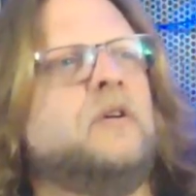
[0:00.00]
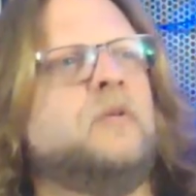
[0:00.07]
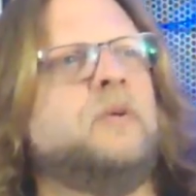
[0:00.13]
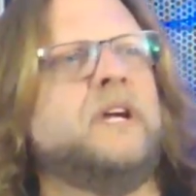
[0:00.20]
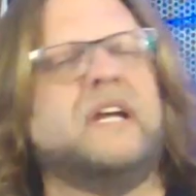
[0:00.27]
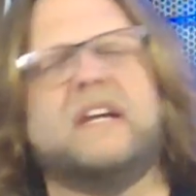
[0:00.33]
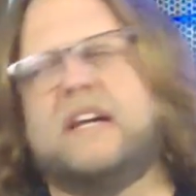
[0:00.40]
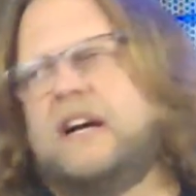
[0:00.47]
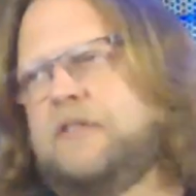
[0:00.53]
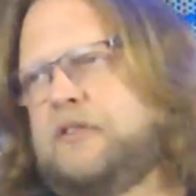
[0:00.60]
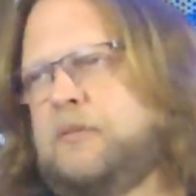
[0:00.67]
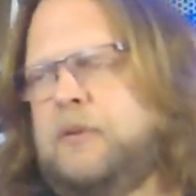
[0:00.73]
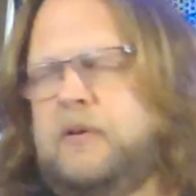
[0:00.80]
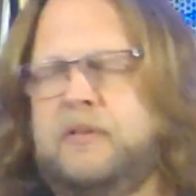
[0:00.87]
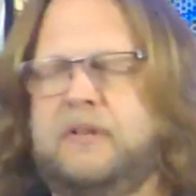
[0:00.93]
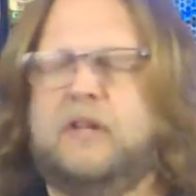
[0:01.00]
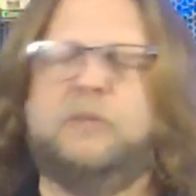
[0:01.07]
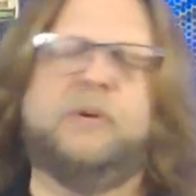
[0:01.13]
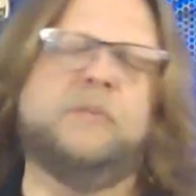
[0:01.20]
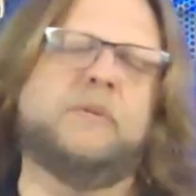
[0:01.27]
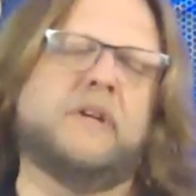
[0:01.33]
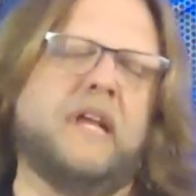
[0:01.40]
We get comfortable, you know,
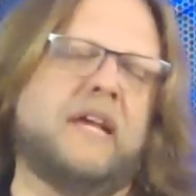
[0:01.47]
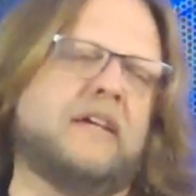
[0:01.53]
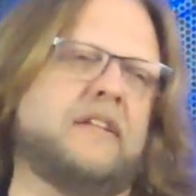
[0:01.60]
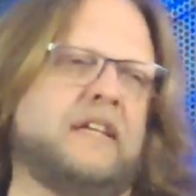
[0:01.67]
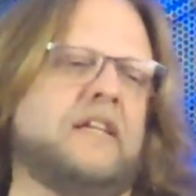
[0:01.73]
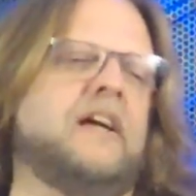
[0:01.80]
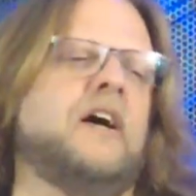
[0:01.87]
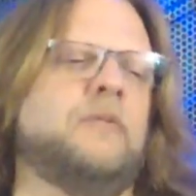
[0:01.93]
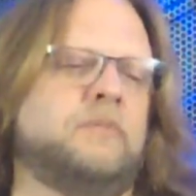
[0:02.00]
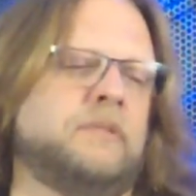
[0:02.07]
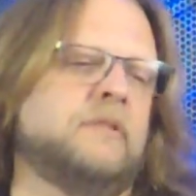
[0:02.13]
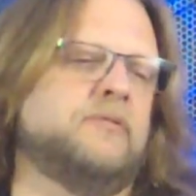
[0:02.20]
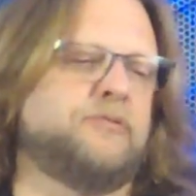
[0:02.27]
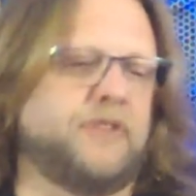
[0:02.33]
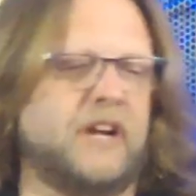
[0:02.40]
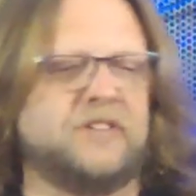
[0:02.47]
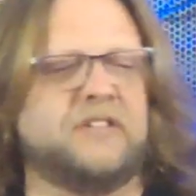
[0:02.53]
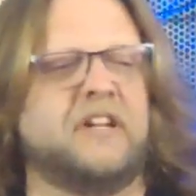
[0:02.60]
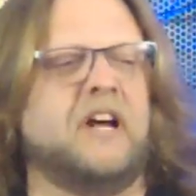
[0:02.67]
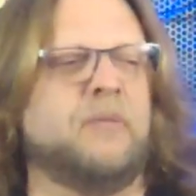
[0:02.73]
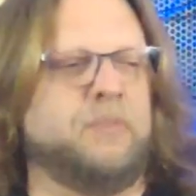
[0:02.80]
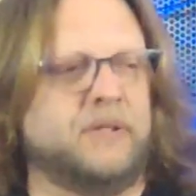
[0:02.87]
people like clean up,
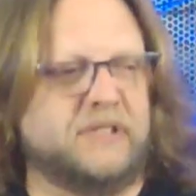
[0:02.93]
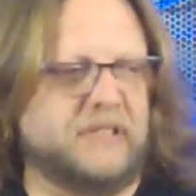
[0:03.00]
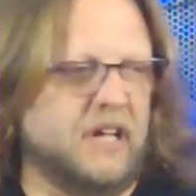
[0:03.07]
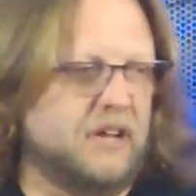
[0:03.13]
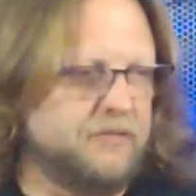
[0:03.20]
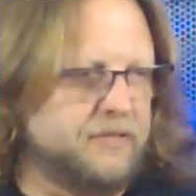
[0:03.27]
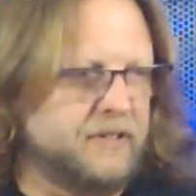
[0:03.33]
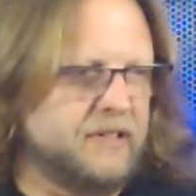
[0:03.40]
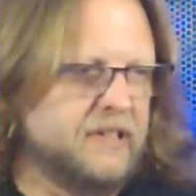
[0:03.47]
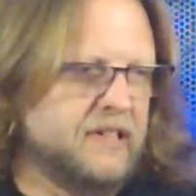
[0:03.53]
freshen up and stuff.